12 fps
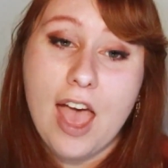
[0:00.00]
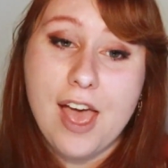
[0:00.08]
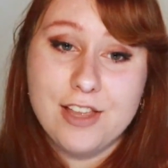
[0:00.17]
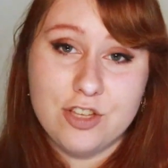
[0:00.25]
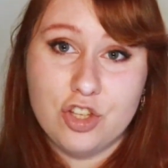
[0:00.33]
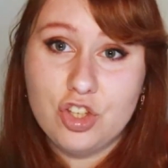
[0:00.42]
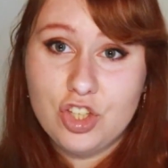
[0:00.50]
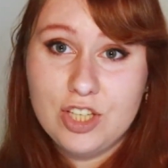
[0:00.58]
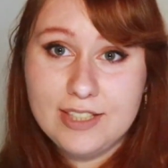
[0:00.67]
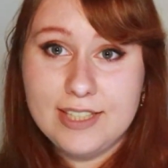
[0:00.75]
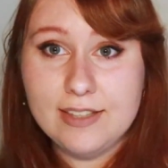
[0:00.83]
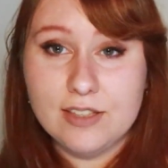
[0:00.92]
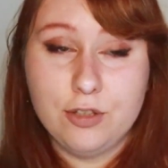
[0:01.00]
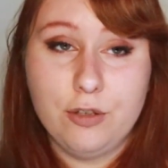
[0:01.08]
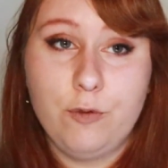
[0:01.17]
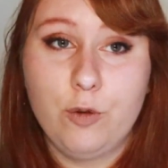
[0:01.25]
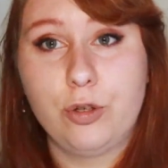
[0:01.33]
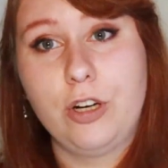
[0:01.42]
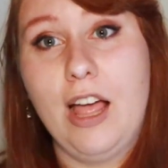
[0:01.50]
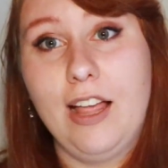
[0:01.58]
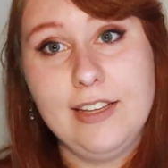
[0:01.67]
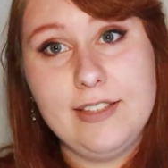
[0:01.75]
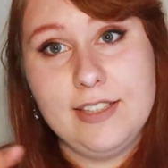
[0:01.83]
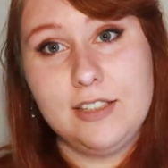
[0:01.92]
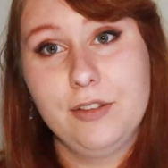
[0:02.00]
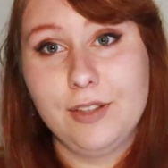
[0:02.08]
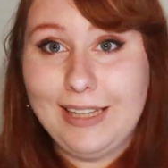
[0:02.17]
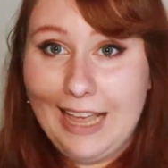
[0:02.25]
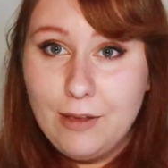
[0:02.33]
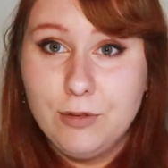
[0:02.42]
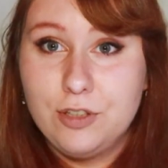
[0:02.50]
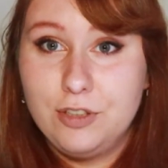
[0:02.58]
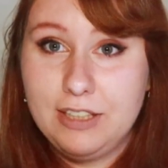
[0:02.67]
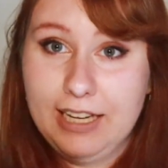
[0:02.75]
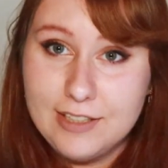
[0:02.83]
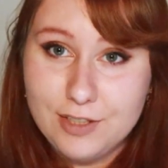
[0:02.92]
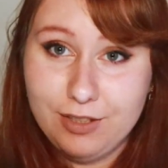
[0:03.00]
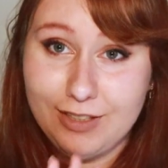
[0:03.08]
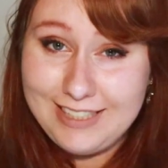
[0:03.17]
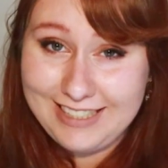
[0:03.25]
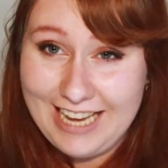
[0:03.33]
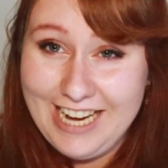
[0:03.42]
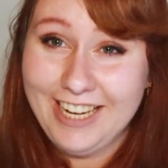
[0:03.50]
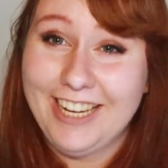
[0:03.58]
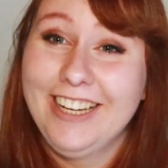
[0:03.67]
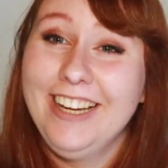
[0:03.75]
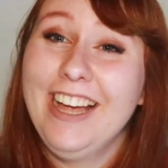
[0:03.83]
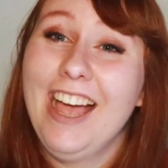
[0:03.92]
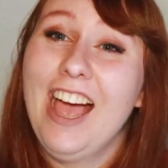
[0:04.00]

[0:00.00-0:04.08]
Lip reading: and she sits on the floor, I sit on the counter next to the sink,